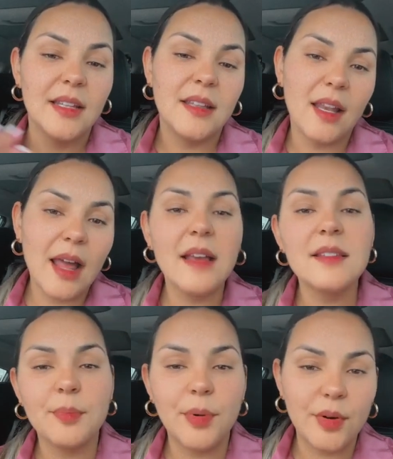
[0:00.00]
The
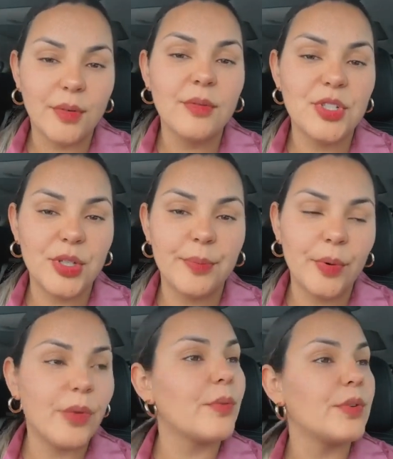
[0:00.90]
last bottle she
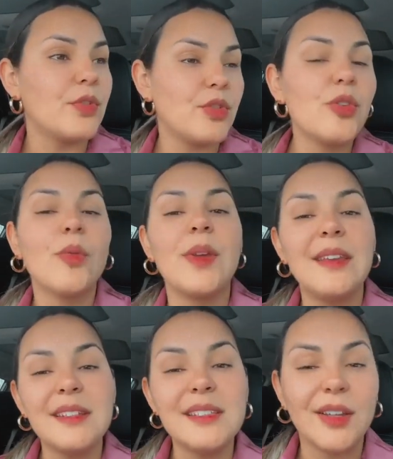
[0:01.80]
bought was 2
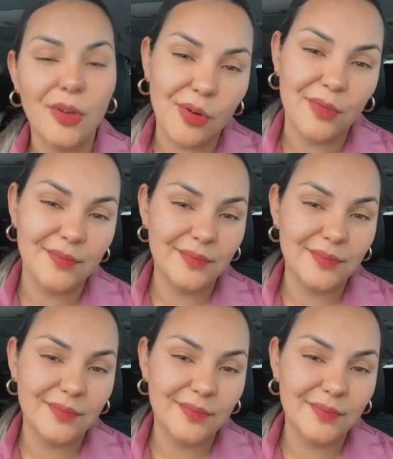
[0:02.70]
years ago.